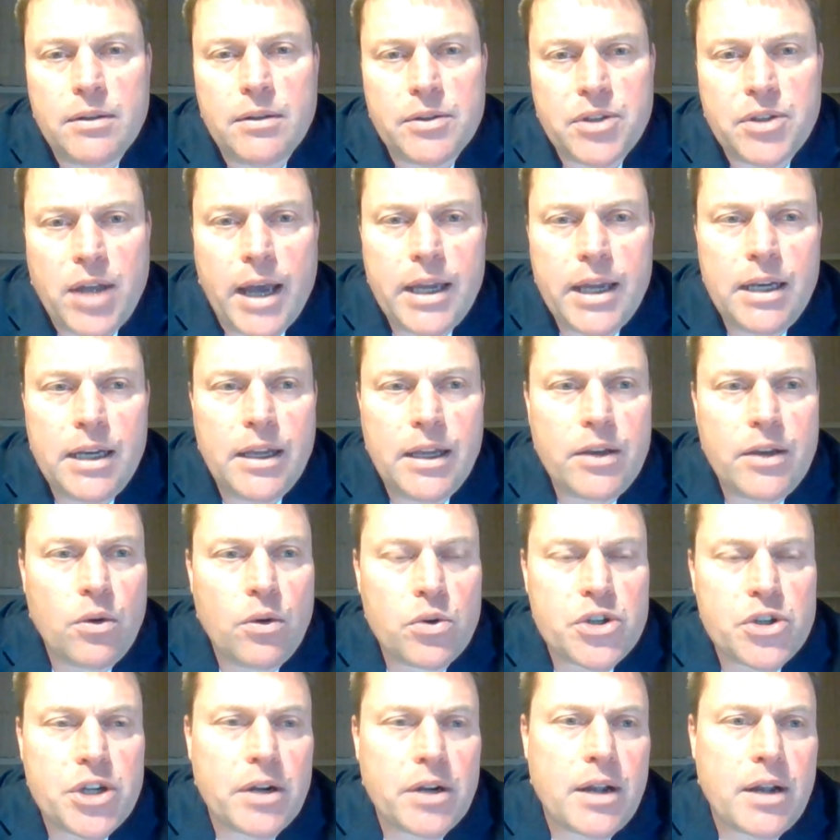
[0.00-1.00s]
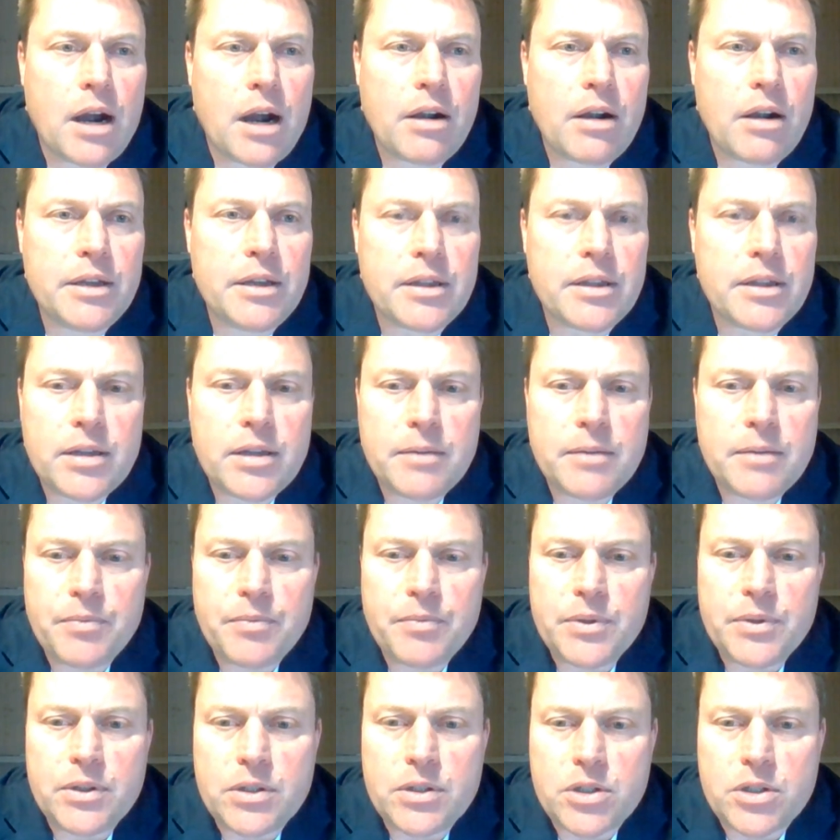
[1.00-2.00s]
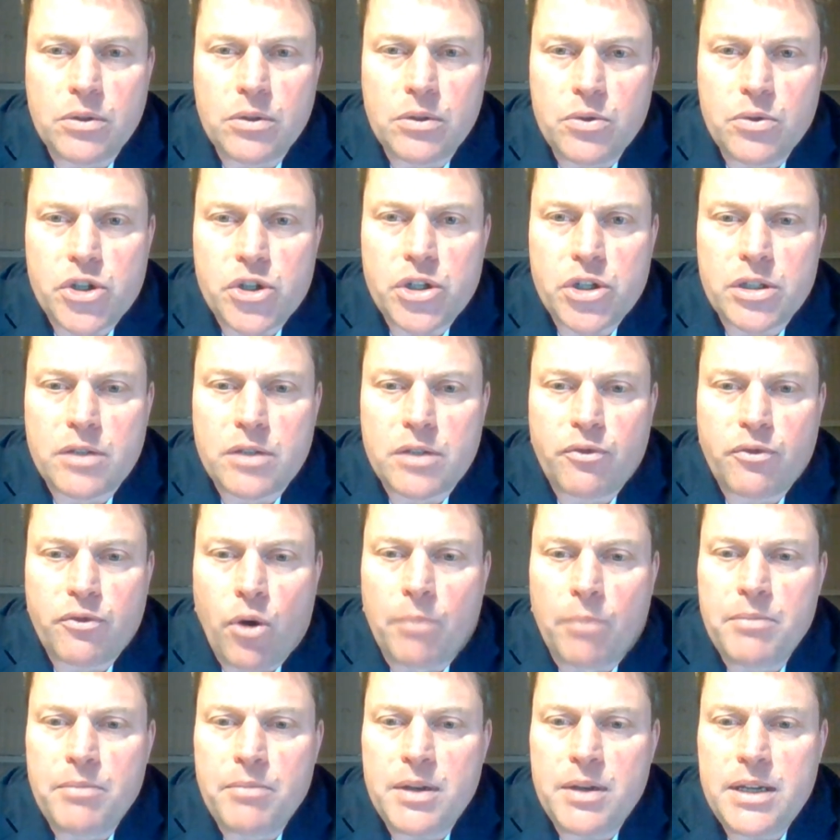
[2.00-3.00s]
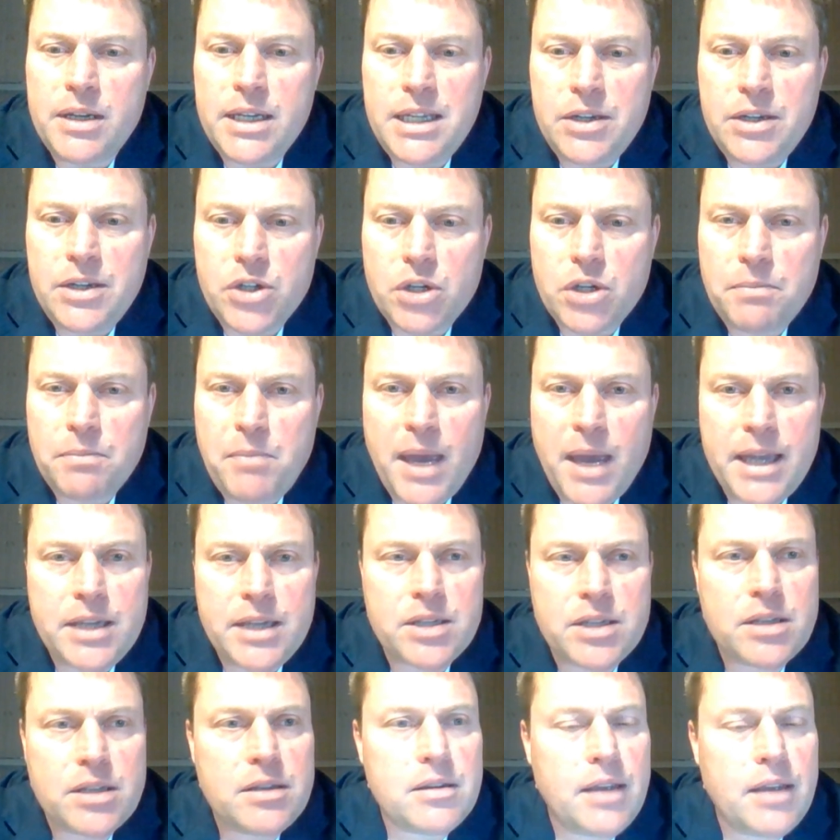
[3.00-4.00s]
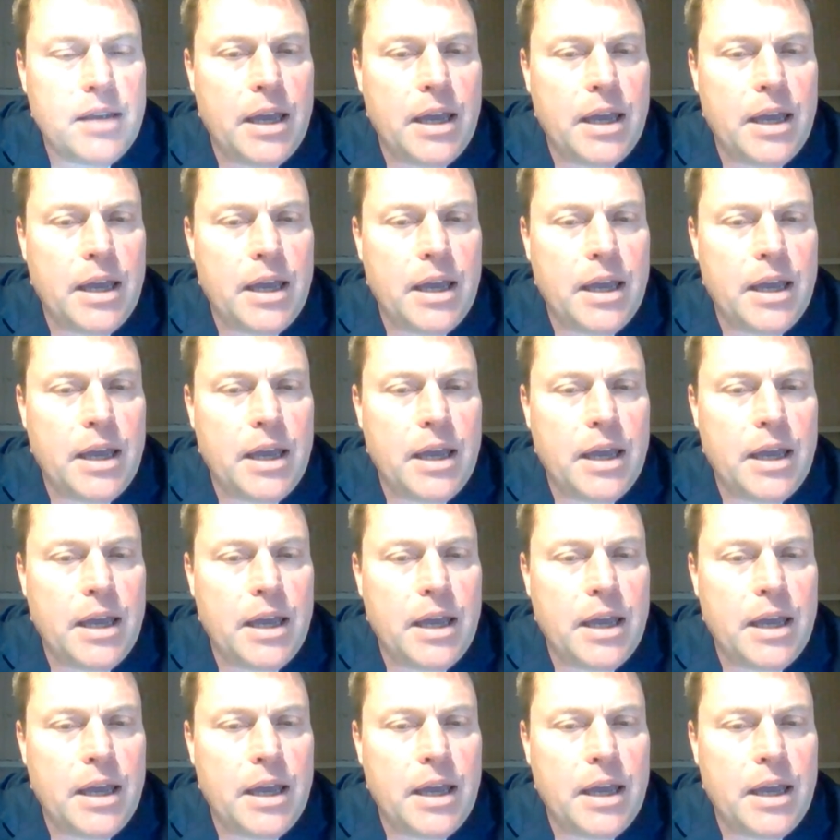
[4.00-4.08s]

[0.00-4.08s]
tidal and ocean current solutions from niche-based